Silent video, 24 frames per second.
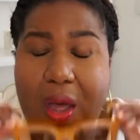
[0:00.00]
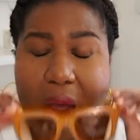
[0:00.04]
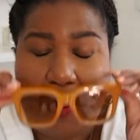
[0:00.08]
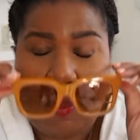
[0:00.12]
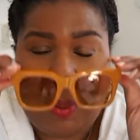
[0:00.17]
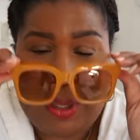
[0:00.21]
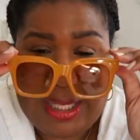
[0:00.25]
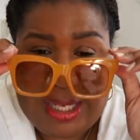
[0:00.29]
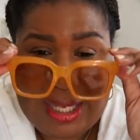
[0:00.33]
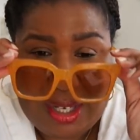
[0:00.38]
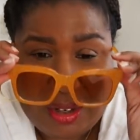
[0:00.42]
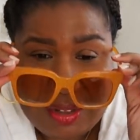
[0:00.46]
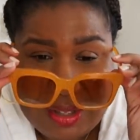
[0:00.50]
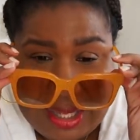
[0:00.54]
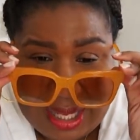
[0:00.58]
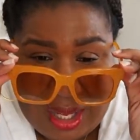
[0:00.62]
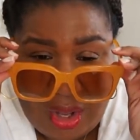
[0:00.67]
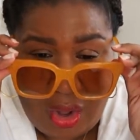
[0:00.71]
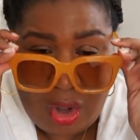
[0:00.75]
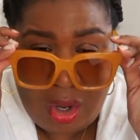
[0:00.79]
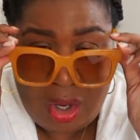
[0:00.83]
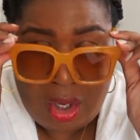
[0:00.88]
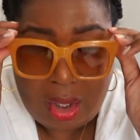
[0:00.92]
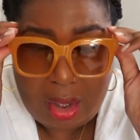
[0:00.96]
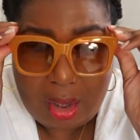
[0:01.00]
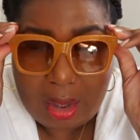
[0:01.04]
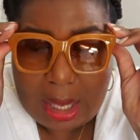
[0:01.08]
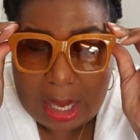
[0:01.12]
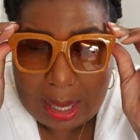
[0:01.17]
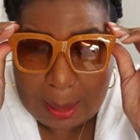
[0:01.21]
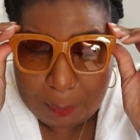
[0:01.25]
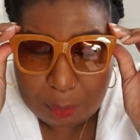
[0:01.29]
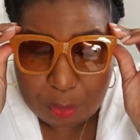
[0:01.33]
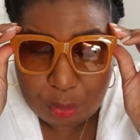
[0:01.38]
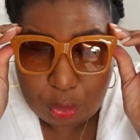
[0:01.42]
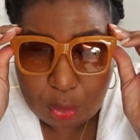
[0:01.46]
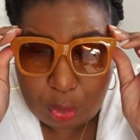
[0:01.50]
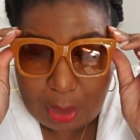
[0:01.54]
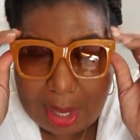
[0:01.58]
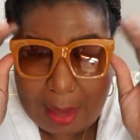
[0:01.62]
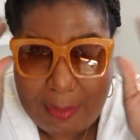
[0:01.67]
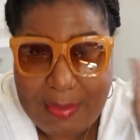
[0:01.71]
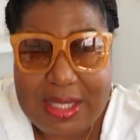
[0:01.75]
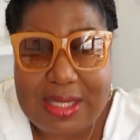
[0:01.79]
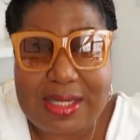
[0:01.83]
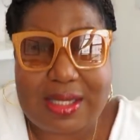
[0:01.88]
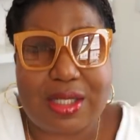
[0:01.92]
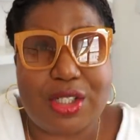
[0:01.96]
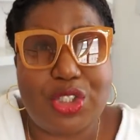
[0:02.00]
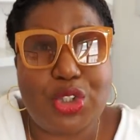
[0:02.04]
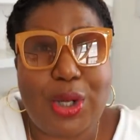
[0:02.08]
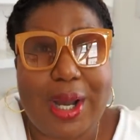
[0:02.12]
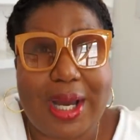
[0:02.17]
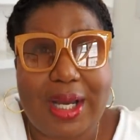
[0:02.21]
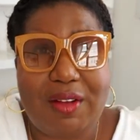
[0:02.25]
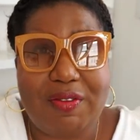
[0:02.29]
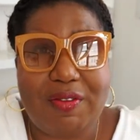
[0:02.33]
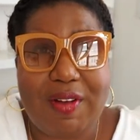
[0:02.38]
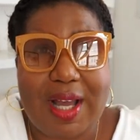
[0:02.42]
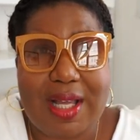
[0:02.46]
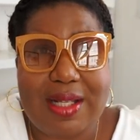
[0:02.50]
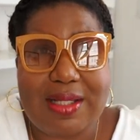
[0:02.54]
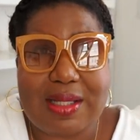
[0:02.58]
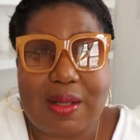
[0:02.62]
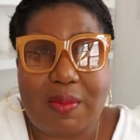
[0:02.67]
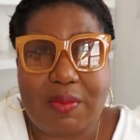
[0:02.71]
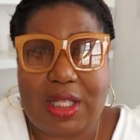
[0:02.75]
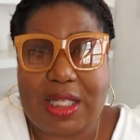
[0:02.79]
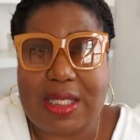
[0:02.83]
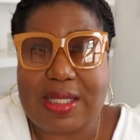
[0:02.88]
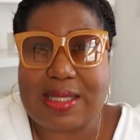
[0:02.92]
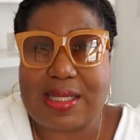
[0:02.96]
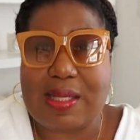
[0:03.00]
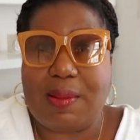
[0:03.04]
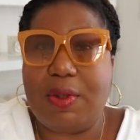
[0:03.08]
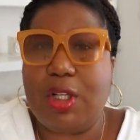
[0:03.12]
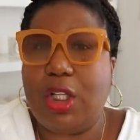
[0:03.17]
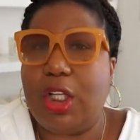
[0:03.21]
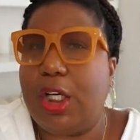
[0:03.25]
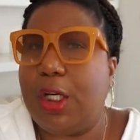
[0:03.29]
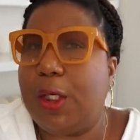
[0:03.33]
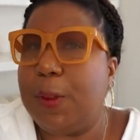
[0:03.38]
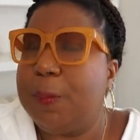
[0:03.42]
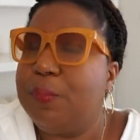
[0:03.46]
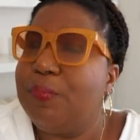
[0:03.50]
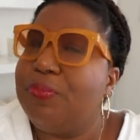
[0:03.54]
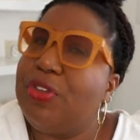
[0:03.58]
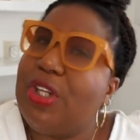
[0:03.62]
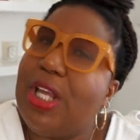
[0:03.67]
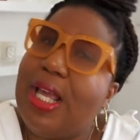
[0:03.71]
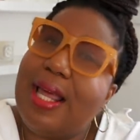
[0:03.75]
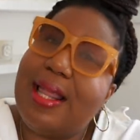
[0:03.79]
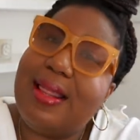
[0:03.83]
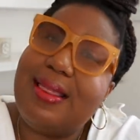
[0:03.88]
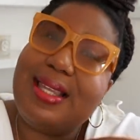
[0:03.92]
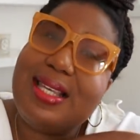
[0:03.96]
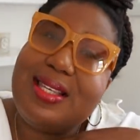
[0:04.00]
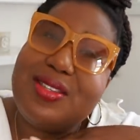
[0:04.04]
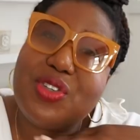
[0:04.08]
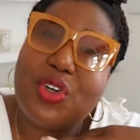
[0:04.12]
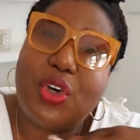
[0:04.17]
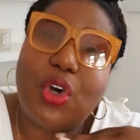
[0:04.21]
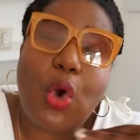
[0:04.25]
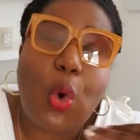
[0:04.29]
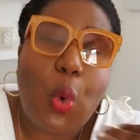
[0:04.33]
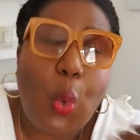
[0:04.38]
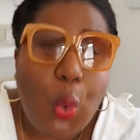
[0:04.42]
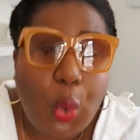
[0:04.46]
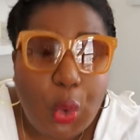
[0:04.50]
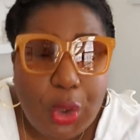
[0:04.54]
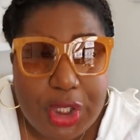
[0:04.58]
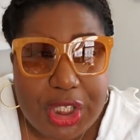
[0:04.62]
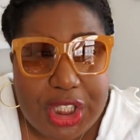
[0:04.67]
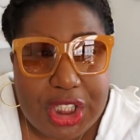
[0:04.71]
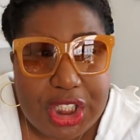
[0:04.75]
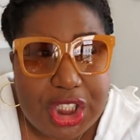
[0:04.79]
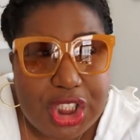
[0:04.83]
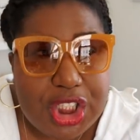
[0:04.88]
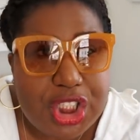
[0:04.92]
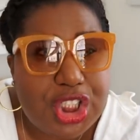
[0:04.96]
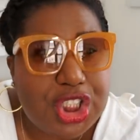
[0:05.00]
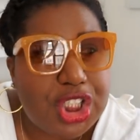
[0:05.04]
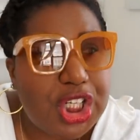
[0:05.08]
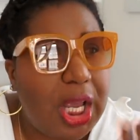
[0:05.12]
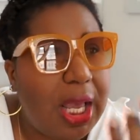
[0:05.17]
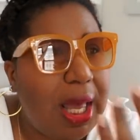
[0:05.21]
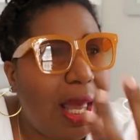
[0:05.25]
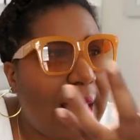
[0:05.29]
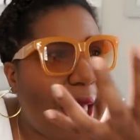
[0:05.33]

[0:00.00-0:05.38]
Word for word: but here they are i promise to try to find something similar these are orange.